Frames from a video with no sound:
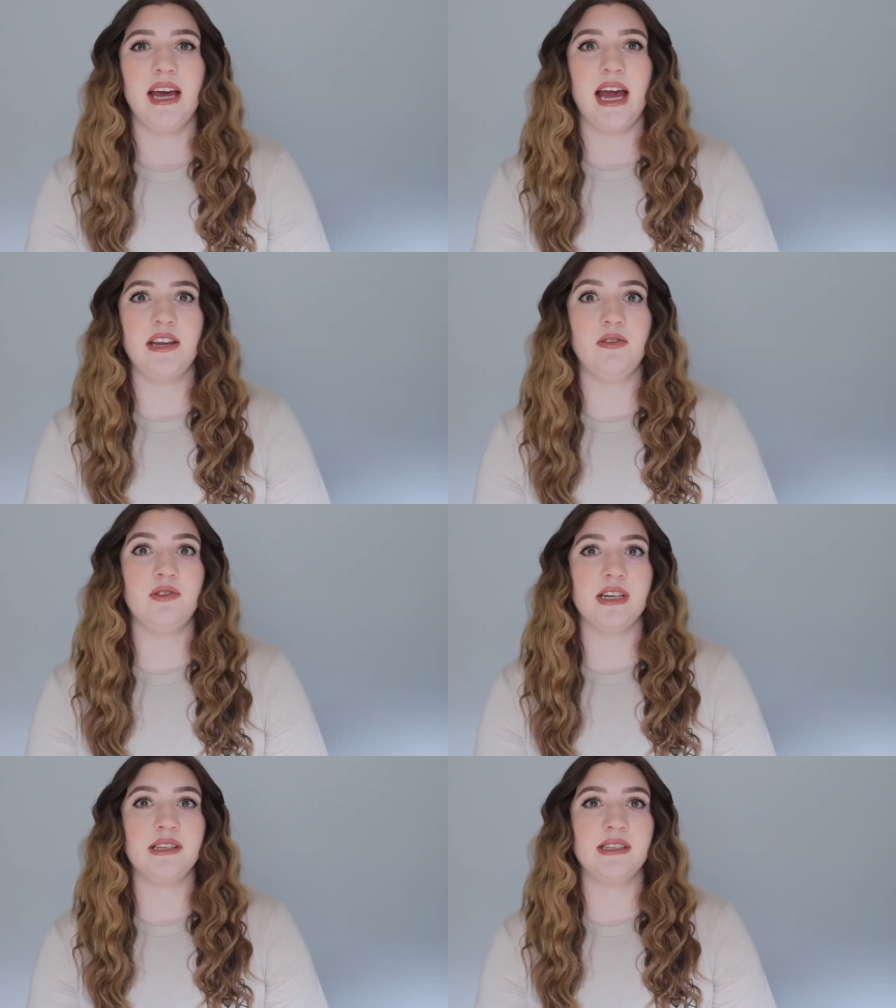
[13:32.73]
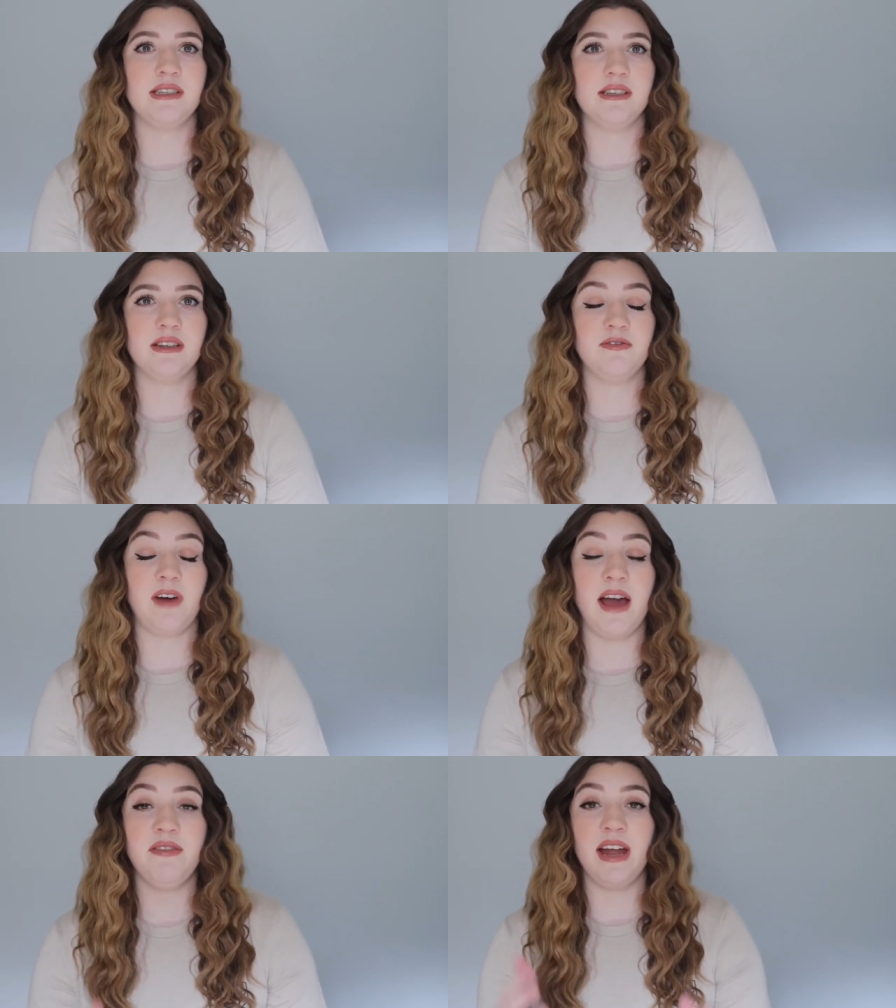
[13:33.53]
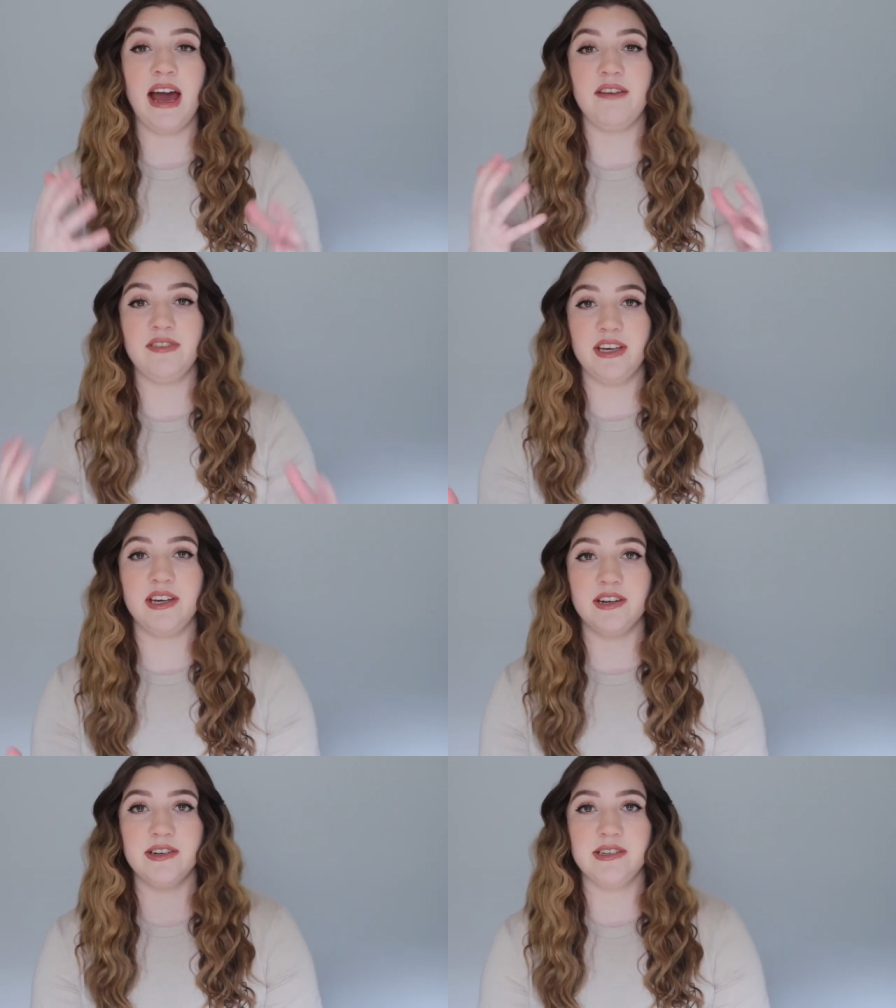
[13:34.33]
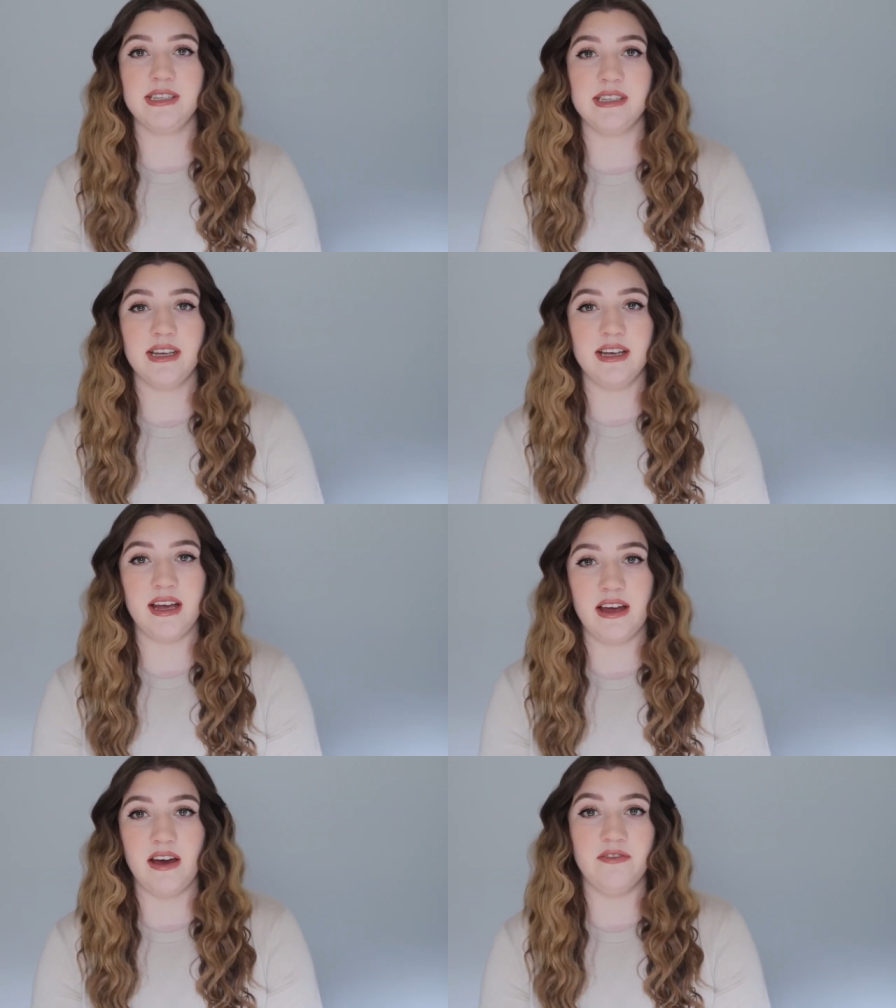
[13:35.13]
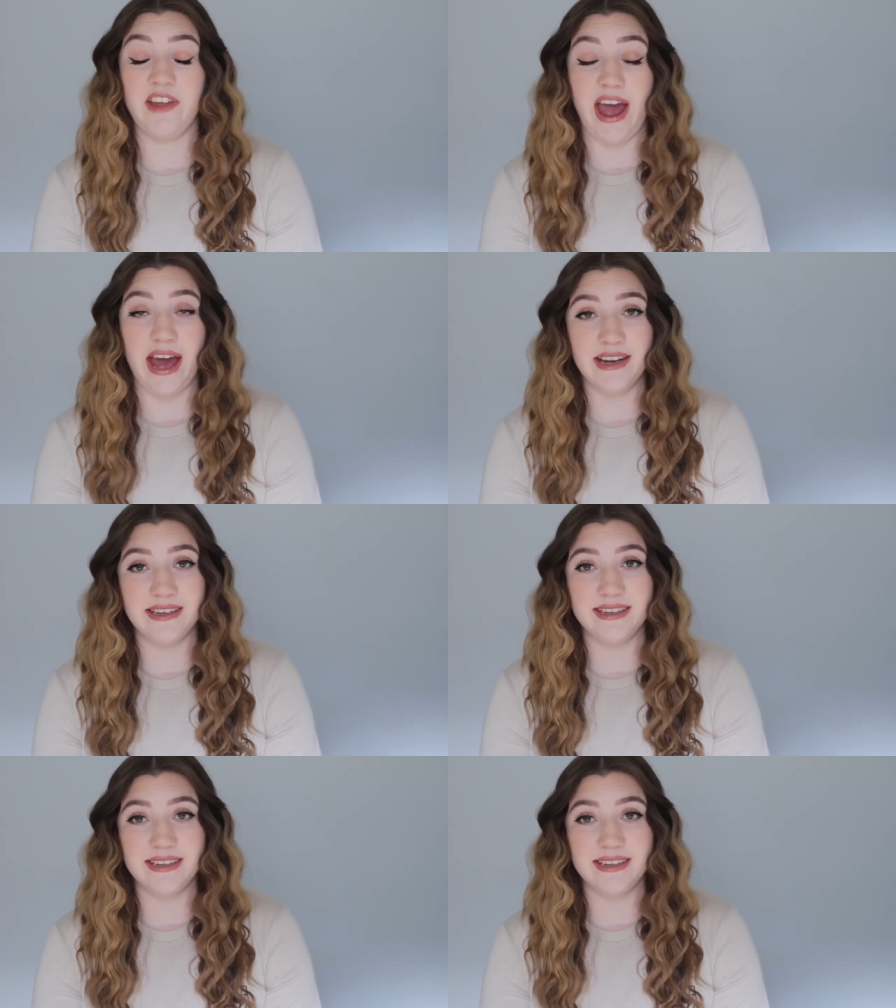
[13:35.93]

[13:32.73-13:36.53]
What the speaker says: and you just, 5.5 years of that